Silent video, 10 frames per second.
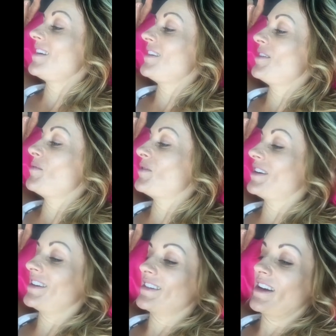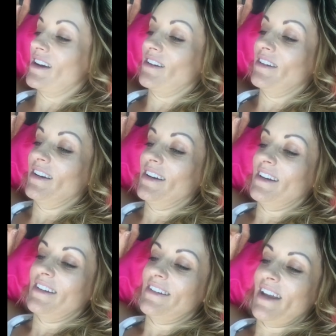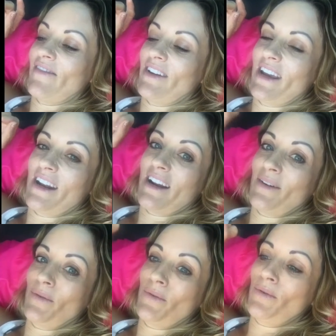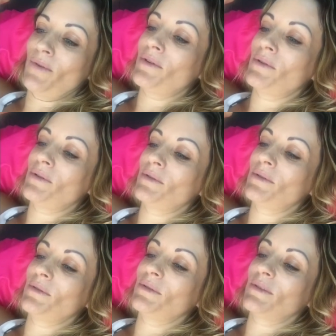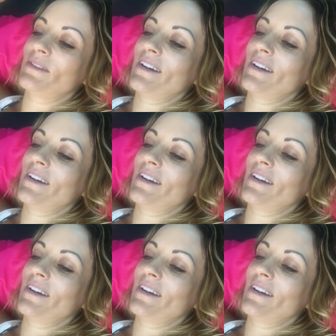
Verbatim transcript: I don't know what it is now. David Guetta. Ooh.